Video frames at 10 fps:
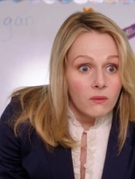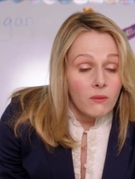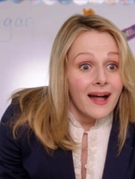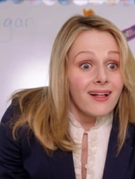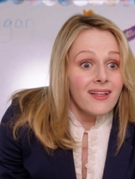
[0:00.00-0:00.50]

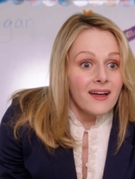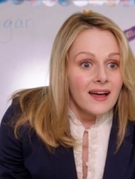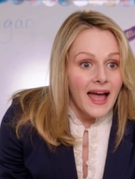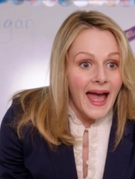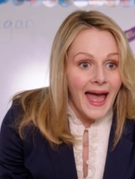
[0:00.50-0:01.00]
Well,
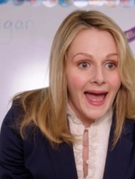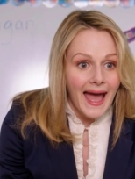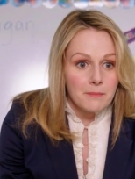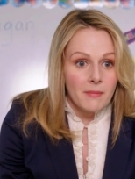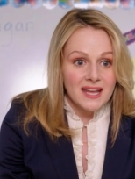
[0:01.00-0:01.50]

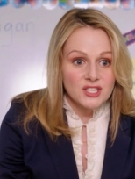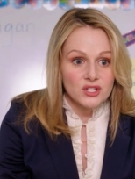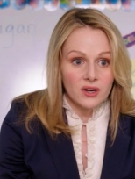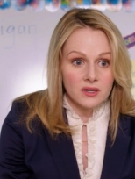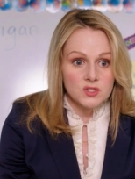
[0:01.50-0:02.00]
at my
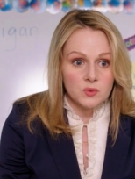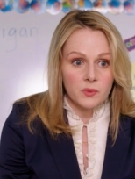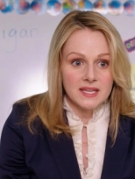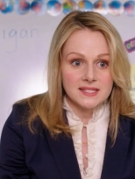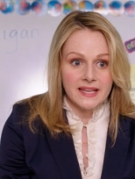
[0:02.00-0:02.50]
church,
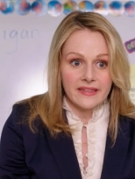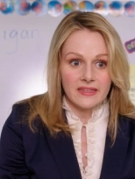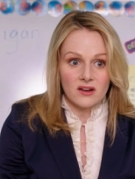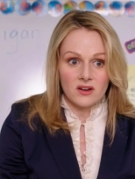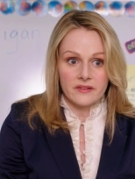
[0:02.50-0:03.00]
we say
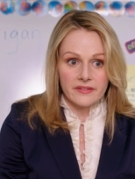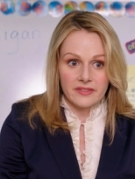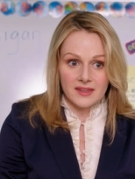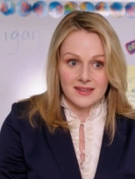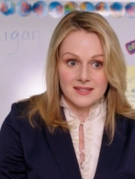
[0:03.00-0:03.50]
the
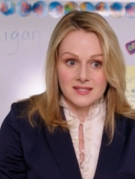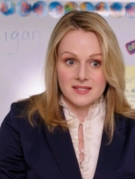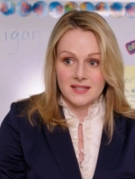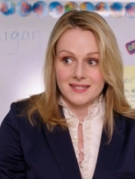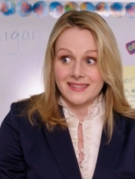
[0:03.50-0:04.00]
Earth is
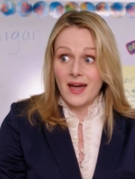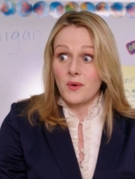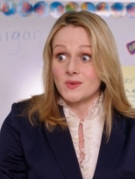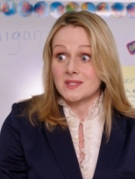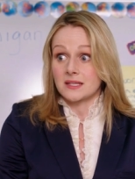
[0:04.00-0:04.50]

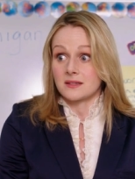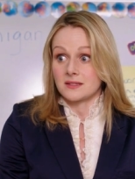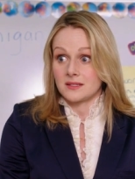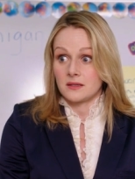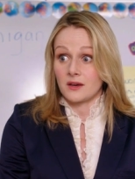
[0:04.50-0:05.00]

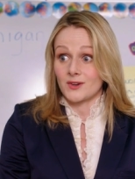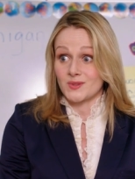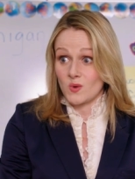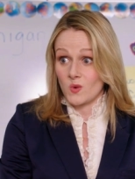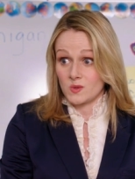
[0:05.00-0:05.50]
6,000
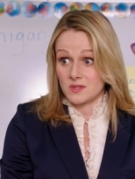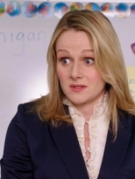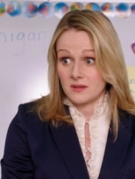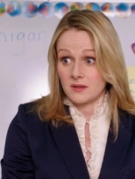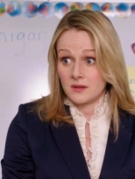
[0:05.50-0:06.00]
years old.
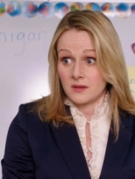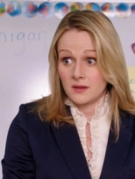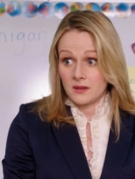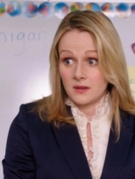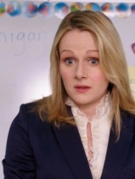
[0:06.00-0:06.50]

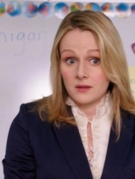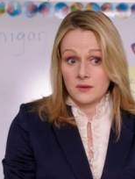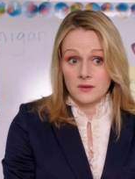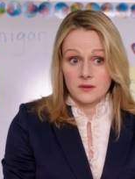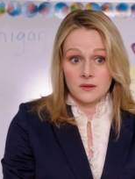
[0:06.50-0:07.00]

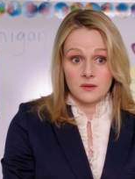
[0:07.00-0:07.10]
So,